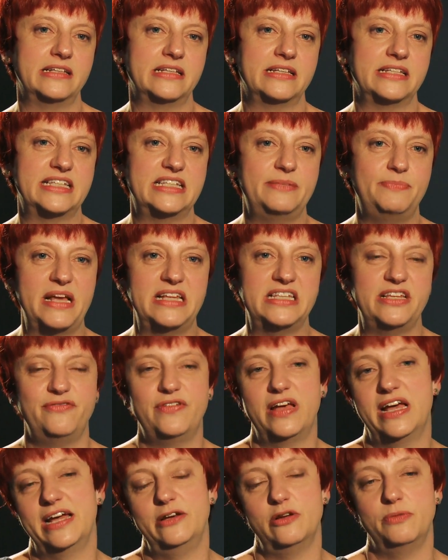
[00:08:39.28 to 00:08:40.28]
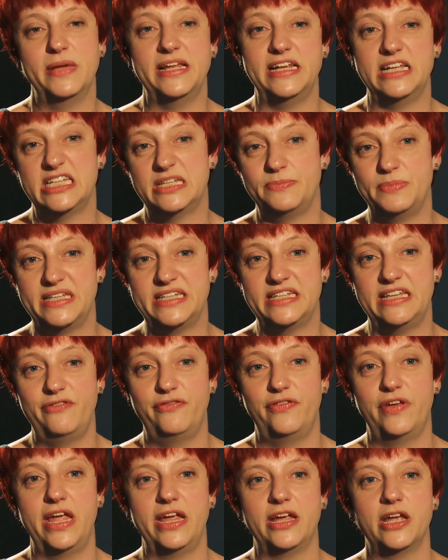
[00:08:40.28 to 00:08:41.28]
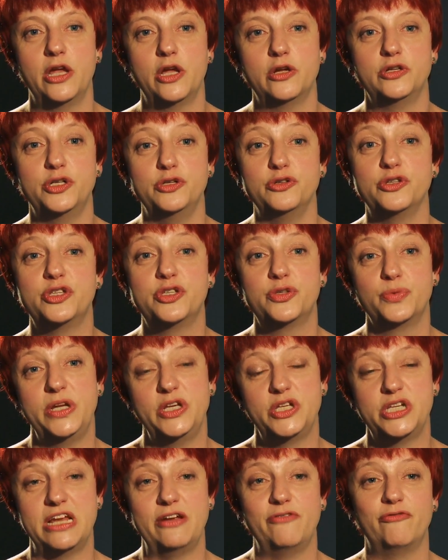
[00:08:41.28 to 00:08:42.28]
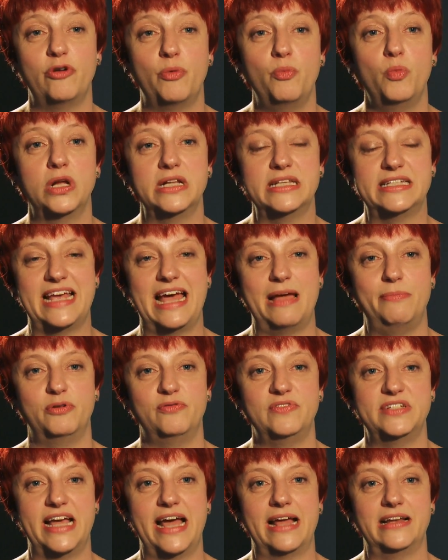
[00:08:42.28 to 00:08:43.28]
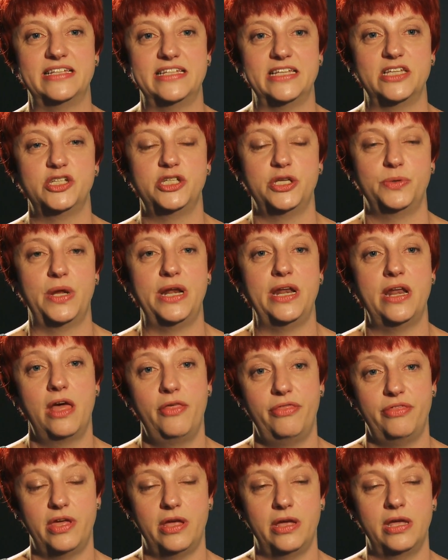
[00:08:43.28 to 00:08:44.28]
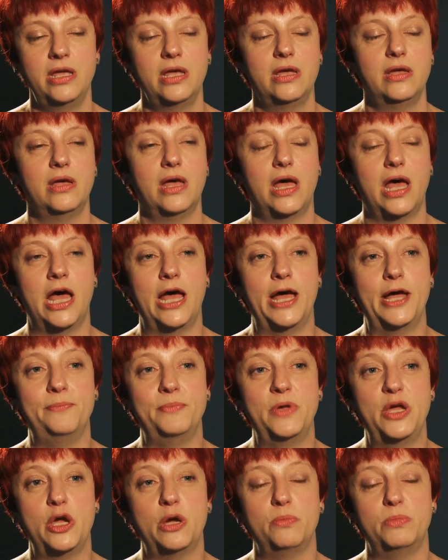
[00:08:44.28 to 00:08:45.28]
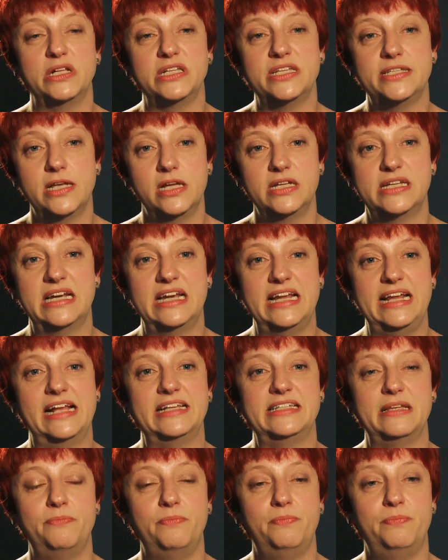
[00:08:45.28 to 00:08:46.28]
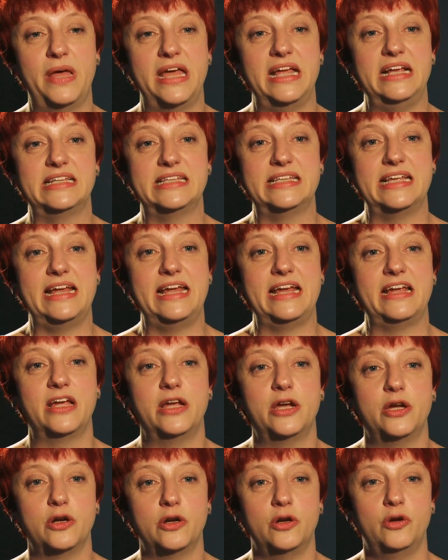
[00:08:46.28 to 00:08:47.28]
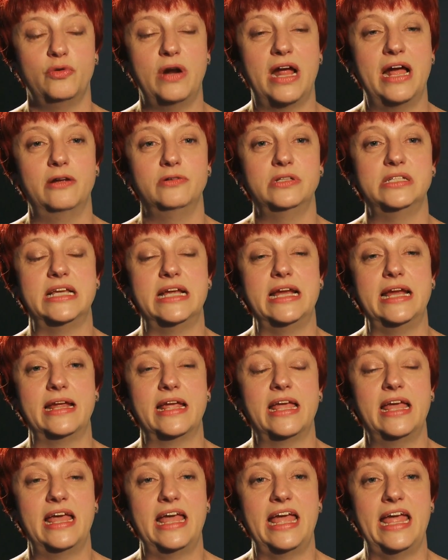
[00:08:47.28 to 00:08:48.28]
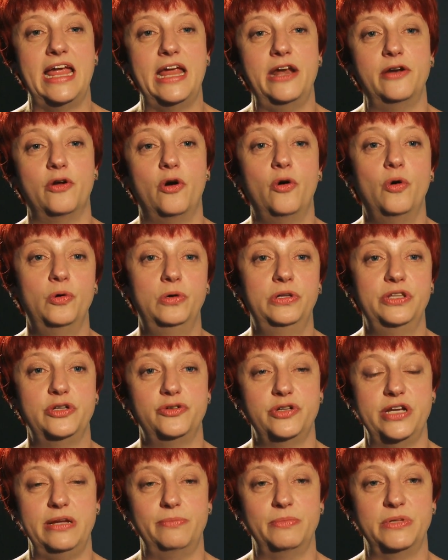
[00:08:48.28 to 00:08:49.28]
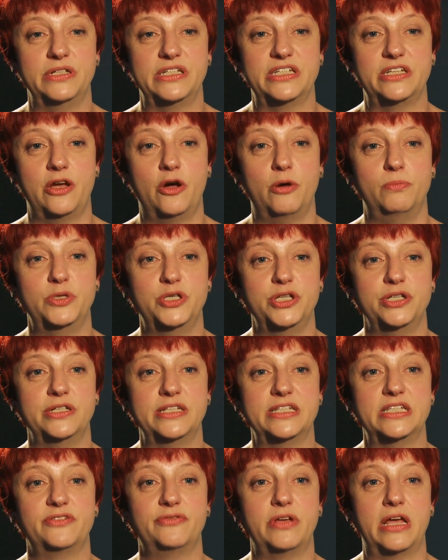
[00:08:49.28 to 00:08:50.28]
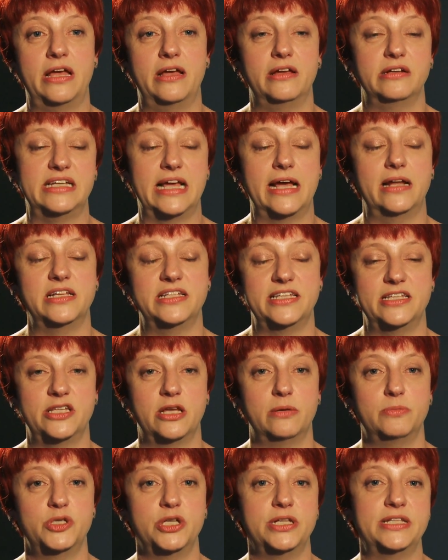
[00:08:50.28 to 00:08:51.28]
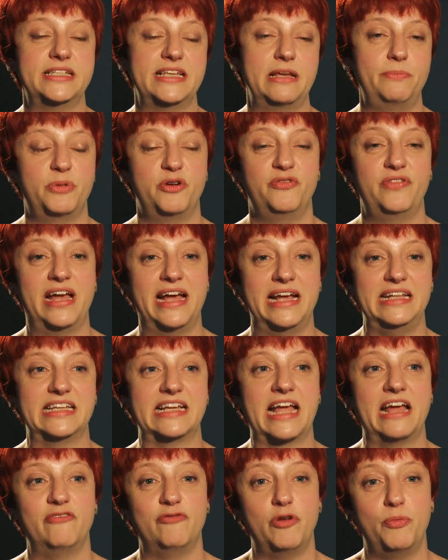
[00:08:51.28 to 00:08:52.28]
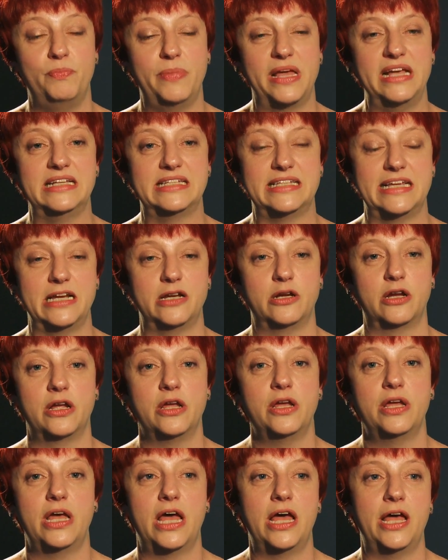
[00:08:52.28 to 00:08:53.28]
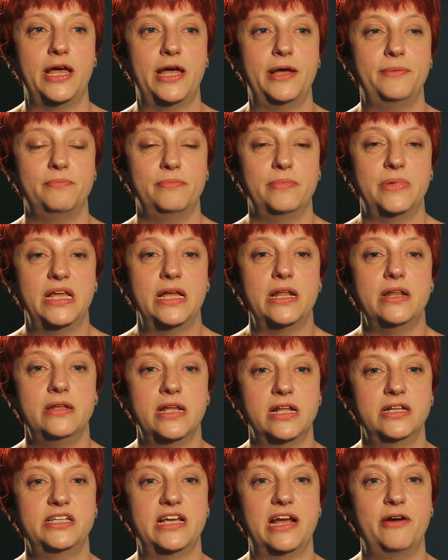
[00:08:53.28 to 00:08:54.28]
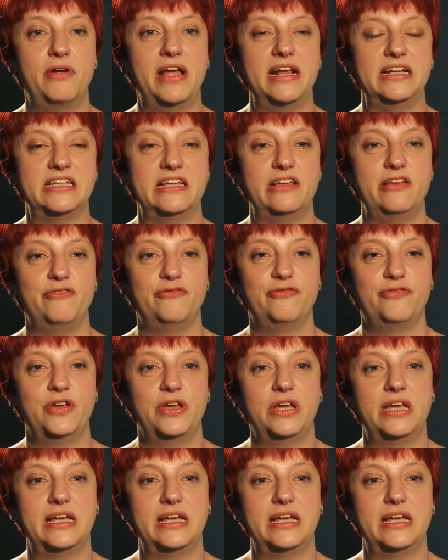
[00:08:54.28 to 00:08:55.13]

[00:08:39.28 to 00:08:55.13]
specified or made it specific to switching from one type of dialysis to another, but certainly as a basic grounding in all the treatment options, dialysis options, it provides a kind of a basic non-directive